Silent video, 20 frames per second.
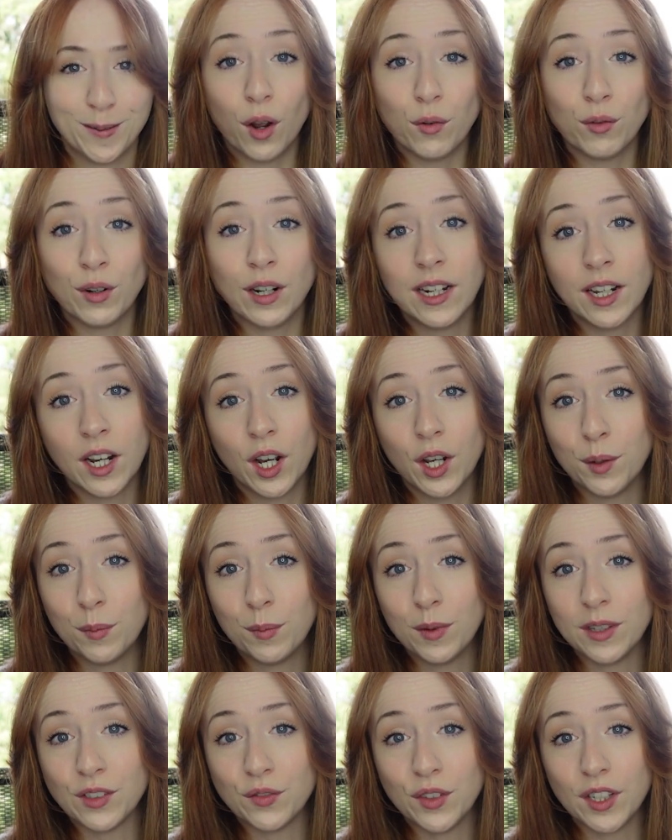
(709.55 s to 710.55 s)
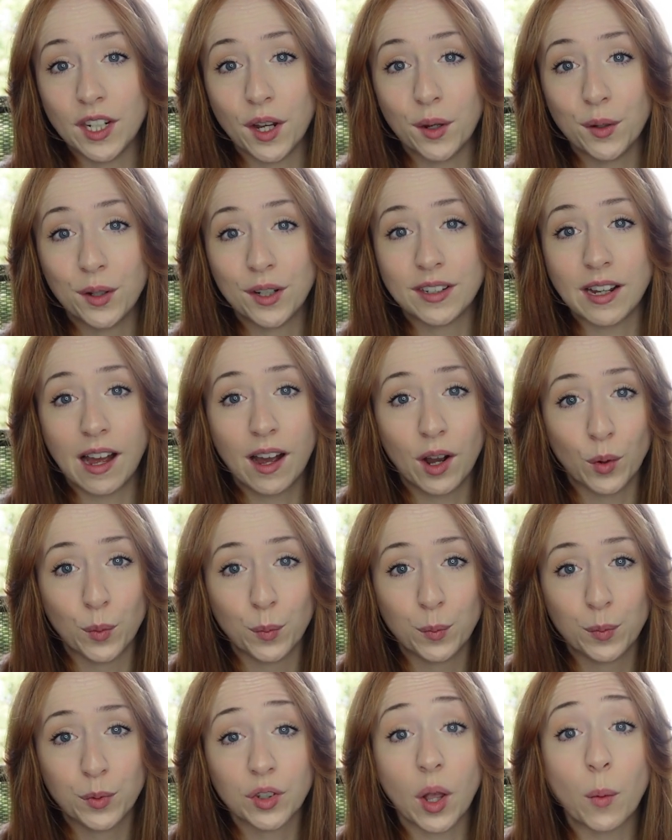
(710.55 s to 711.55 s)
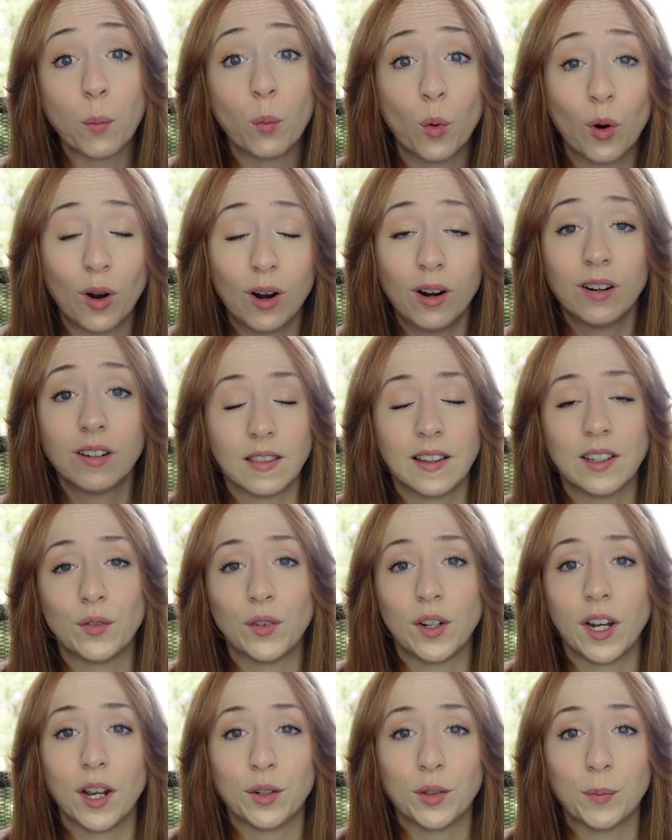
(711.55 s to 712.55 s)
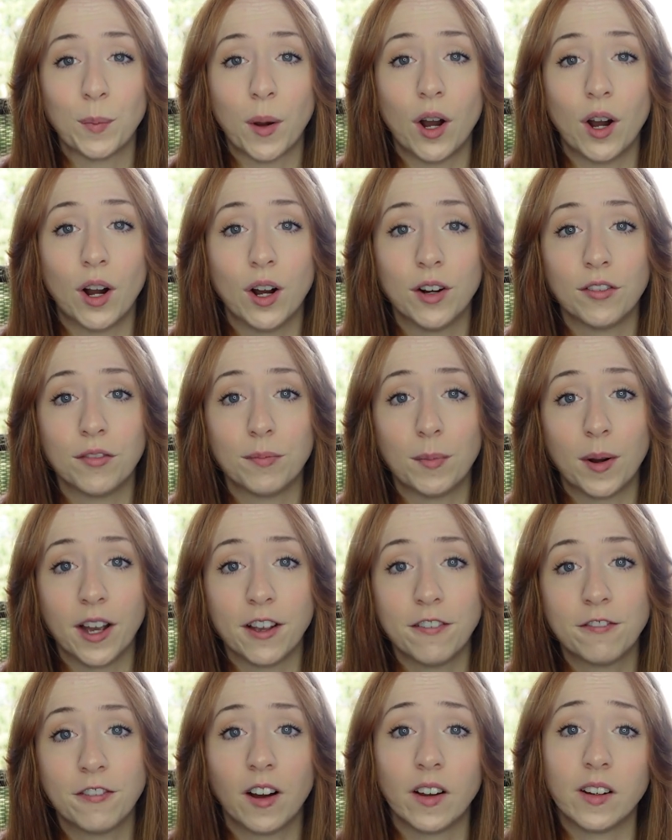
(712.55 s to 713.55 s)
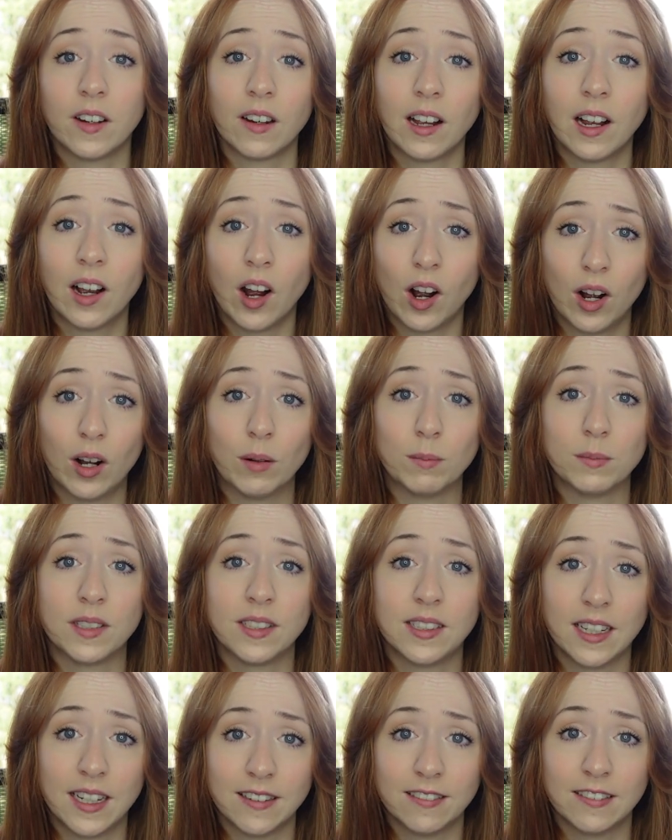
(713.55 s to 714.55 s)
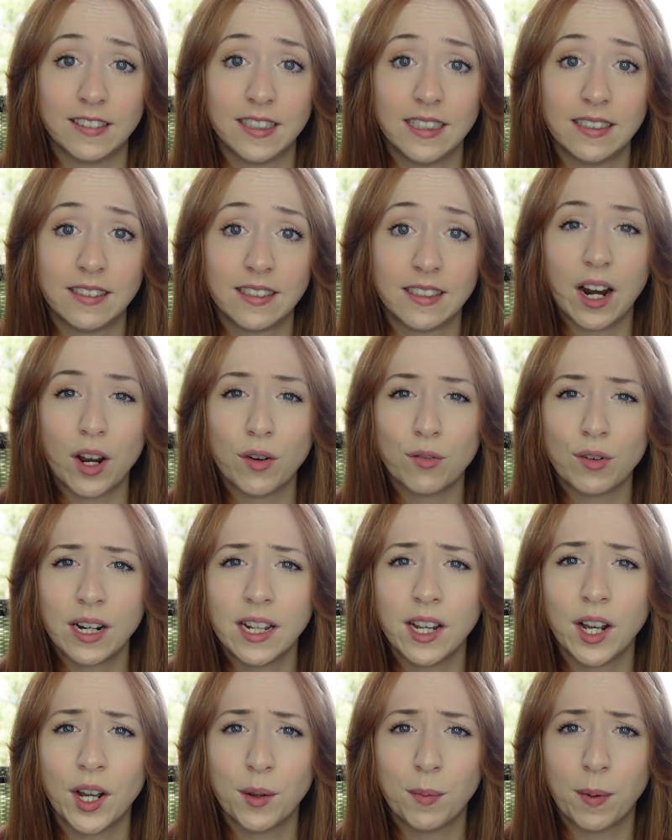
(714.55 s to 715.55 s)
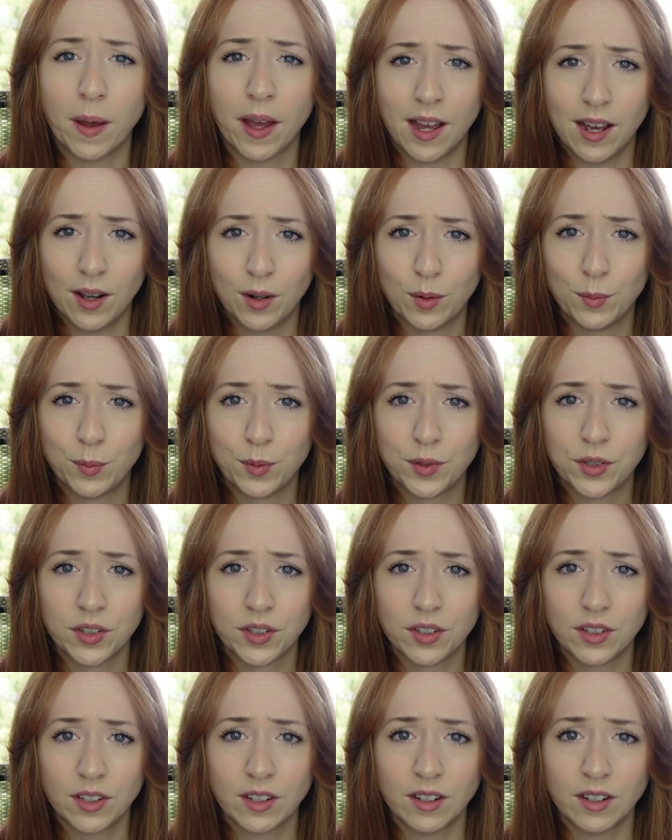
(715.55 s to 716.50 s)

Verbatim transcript: I really hope this video could help somewhat. This video is part of my Finding Calm series, and I really hope it helps.